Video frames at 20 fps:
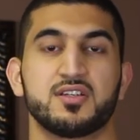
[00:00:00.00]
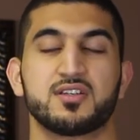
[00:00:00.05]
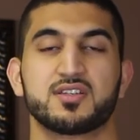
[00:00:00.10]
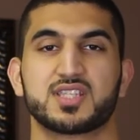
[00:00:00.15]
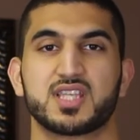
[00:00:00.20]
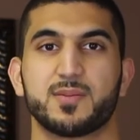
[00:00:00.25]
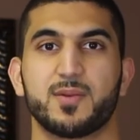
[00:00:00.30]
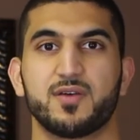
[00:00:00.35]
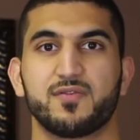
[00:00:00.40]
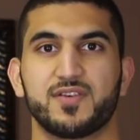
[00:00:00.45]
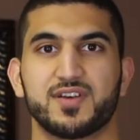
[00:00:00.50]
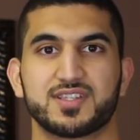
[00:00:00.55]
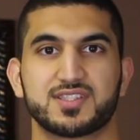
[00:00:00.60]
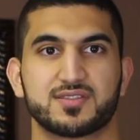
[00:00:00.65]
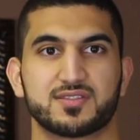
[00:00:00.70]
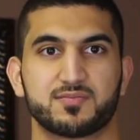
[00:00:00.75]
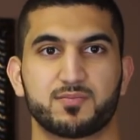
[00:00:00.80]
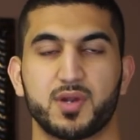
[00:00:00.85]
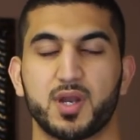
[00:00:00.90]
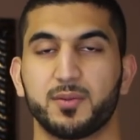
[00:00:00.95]
some of
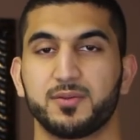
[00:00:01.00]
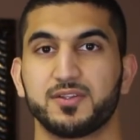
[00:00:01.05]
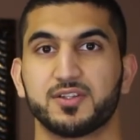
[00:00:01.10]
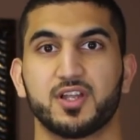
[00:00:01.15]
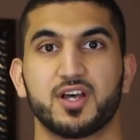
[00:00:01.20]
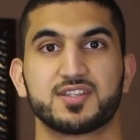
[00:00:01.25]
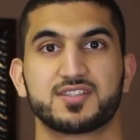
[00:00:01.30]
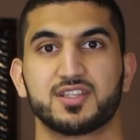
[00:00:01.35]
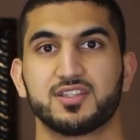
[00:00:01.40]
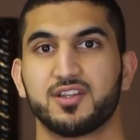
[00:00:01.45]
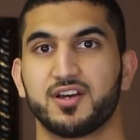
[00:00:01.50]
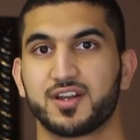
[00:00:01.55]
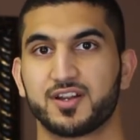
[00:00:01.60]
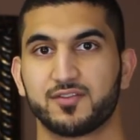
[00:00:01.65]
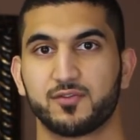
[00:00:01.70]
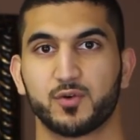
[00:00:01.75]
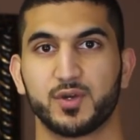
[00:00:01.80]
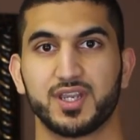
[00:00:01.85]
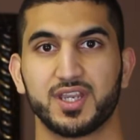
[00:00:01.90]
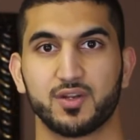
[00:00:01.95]
us probably lost a lot
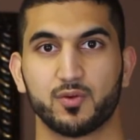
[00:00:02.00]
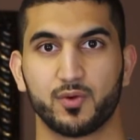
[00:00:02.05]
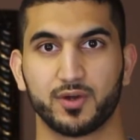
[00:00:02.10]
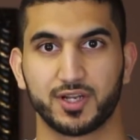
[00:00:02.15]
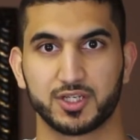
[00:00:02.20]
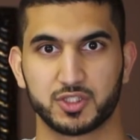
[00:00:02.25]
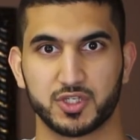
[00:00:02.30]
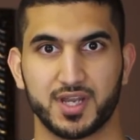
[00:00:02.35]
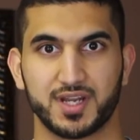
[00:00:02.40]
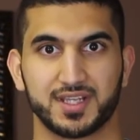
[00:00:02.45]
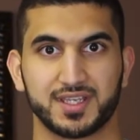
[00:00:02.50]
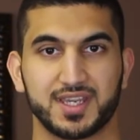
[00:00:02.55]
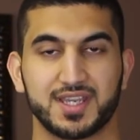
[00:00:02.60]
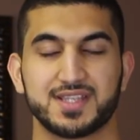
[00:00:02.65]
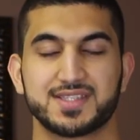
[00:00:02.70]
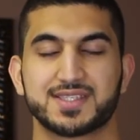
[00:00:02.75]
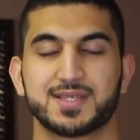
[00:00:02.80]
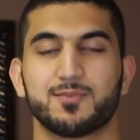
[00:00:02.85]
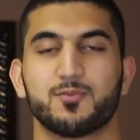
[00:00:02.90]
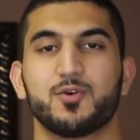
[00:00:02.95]
of weight and want to try to
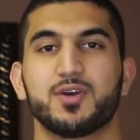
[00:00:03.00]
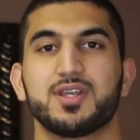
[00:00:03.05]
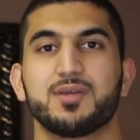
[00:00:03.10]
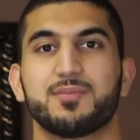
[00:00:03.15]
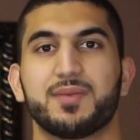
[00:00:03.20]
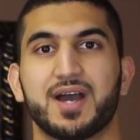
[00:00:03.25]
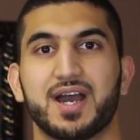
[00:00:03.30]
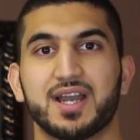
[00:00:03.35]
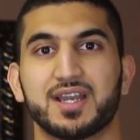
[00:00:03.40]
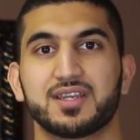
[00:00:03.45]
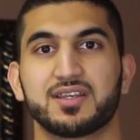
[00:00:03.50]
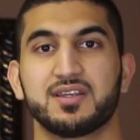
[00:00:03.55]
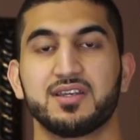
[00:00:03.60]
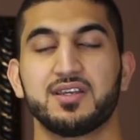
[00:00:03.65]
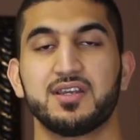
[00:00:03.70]
gain some weight back,